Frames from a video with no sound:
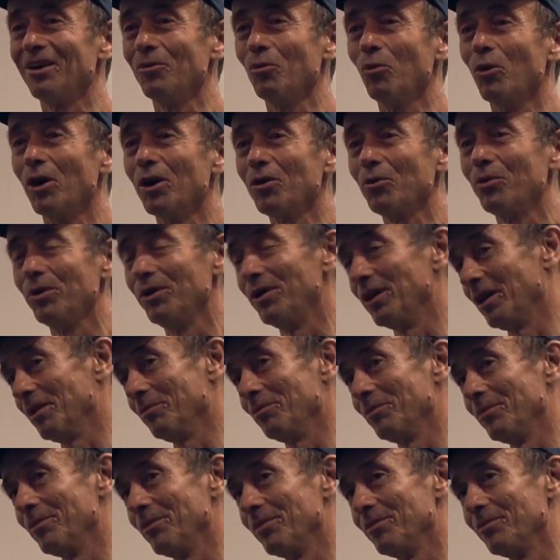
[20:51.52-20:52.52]
work with
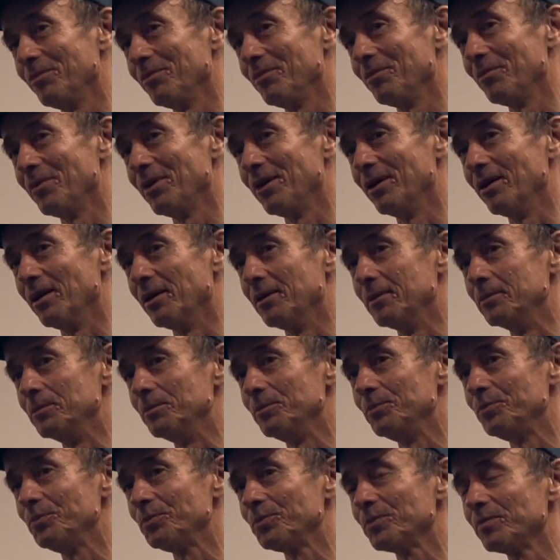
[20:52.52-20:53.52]
them.
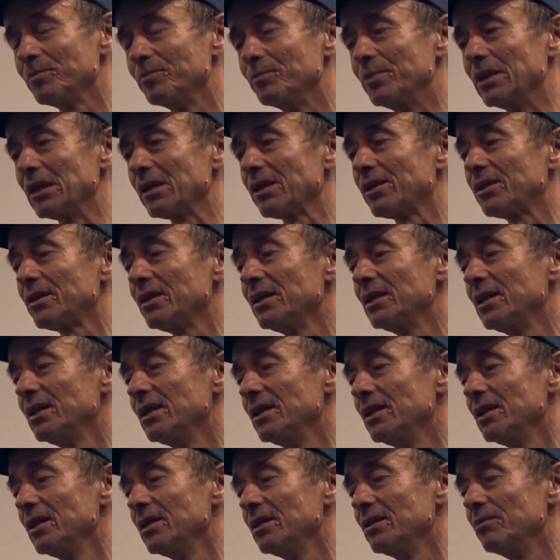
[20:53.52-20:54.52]
But
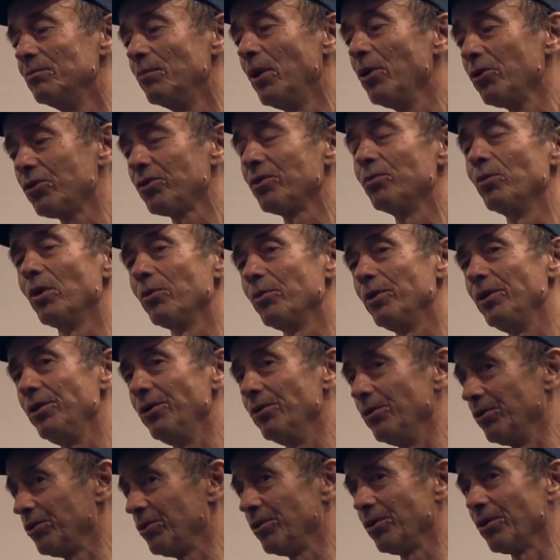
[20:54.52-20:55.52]
most of what we
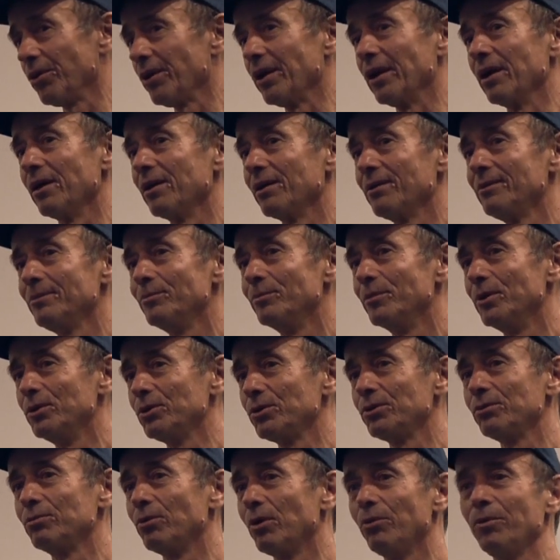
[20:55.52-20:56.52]
do is not there.
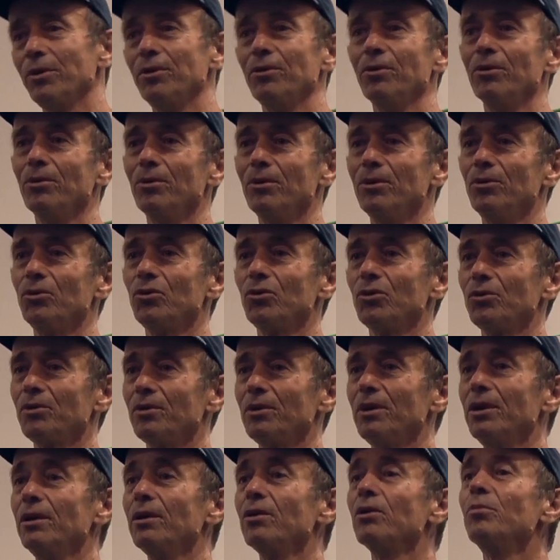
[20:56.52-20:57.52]
Most of what we do is
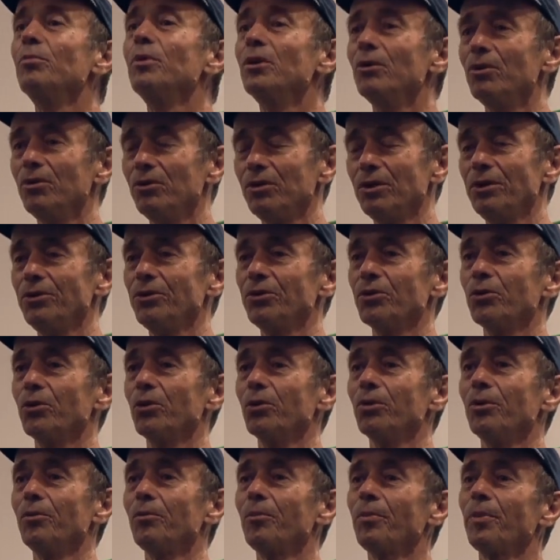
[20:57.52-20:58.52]
in the communities
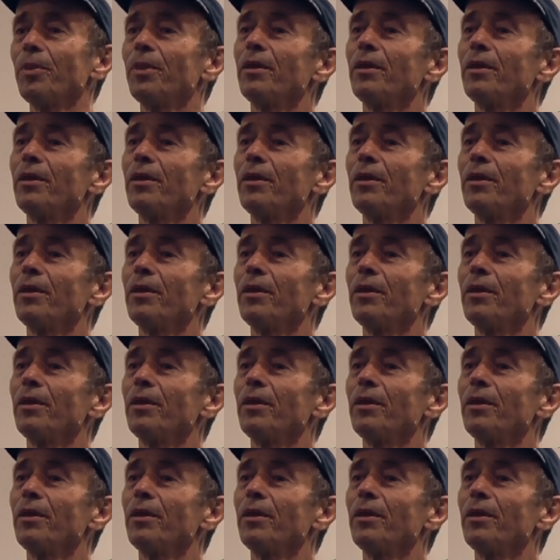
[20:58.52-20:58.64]
or,